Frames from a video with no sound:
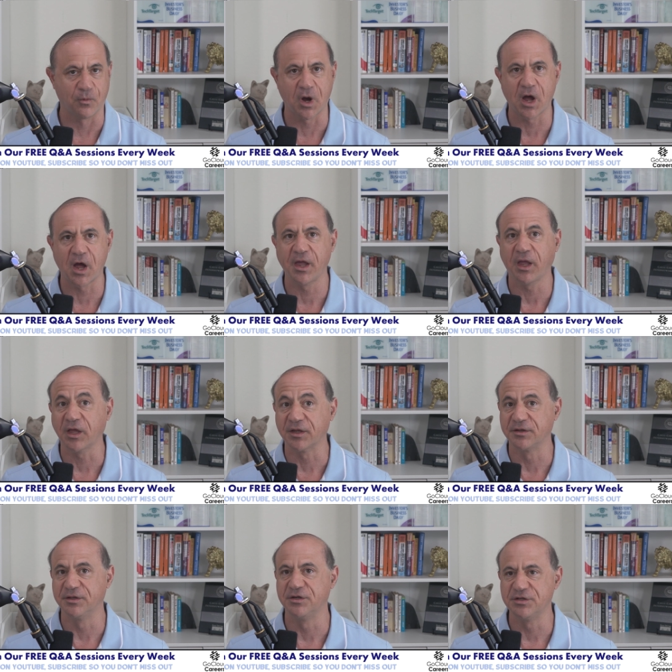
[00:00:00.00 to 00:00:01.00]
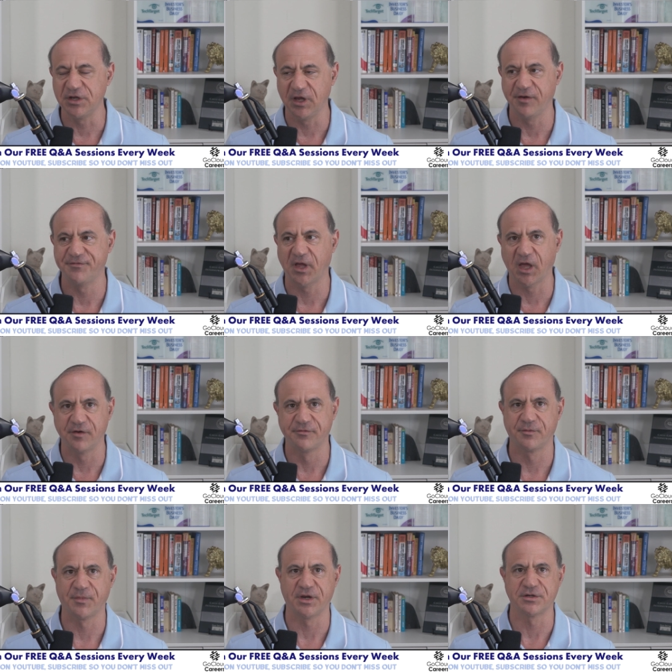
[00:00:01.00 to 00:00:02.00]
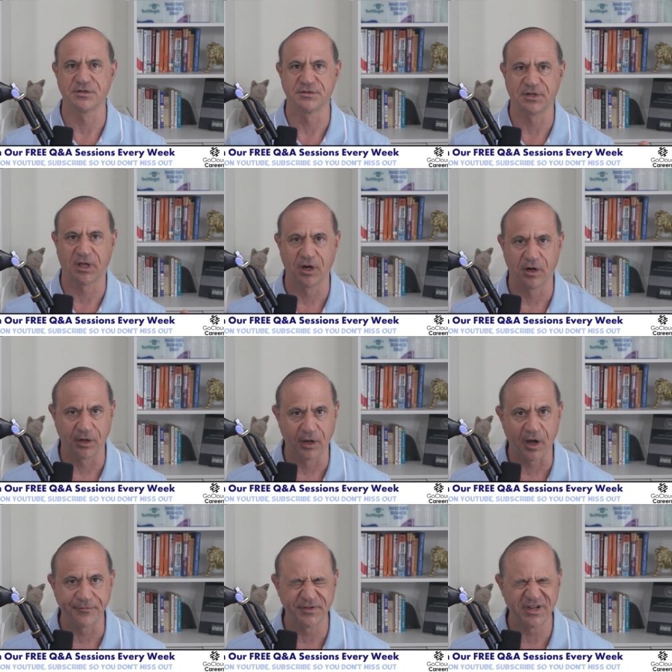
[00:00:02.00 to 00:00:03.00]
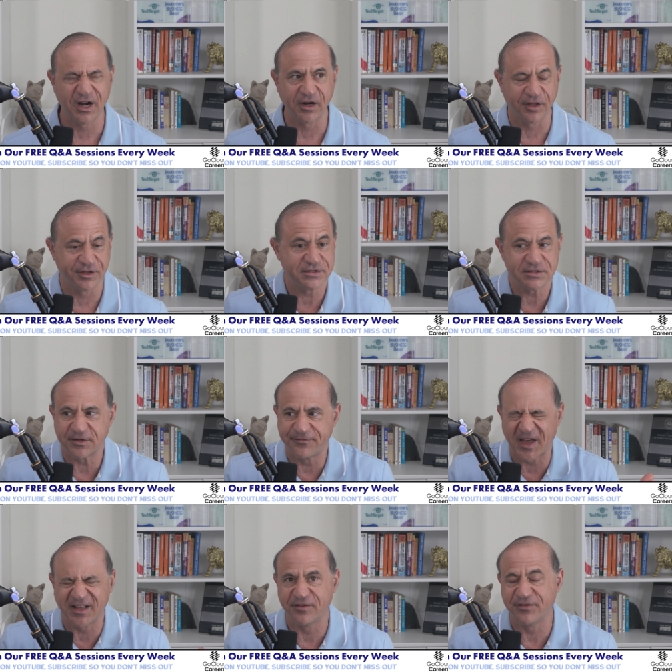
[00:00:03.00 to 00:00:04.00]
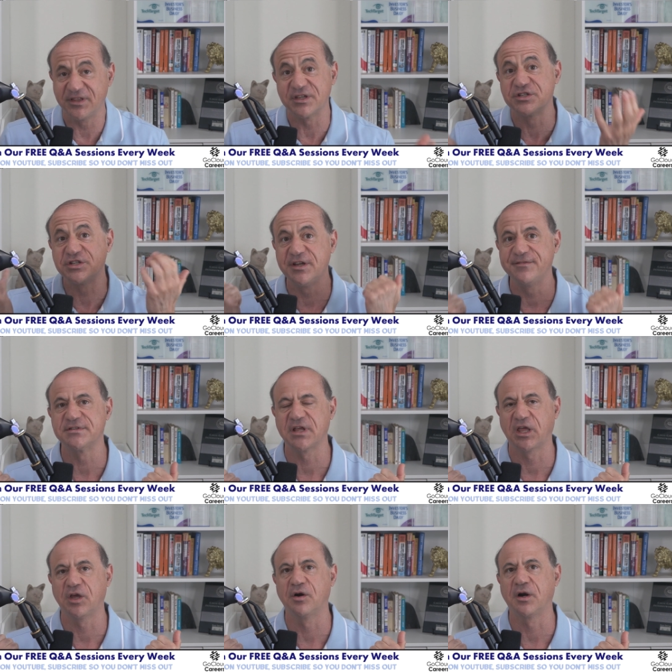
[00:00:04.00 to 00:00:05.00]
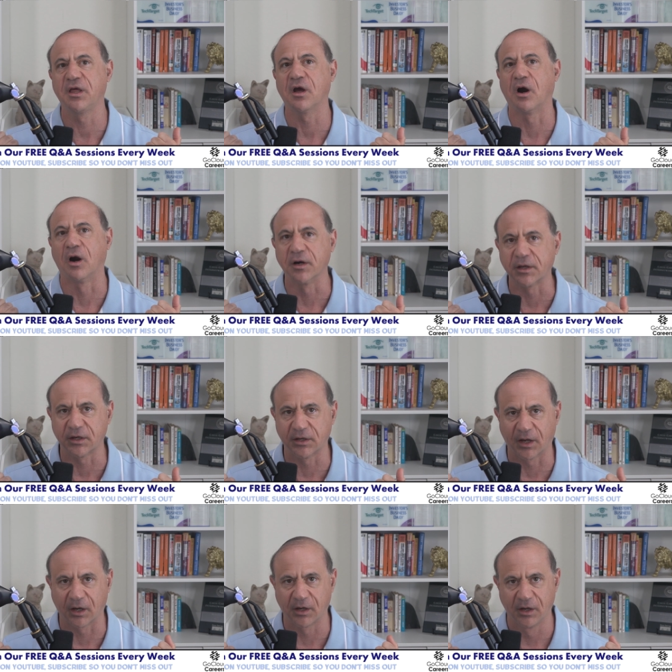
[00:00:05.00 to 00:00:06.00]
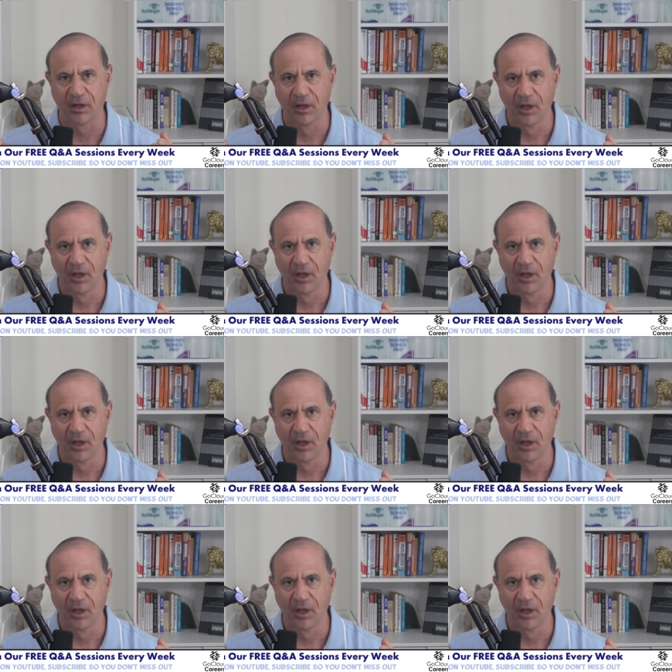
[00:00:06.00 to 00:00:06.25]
why. It's the Chief Information Security Officer. Now, this is effectively the Chief Security Architect.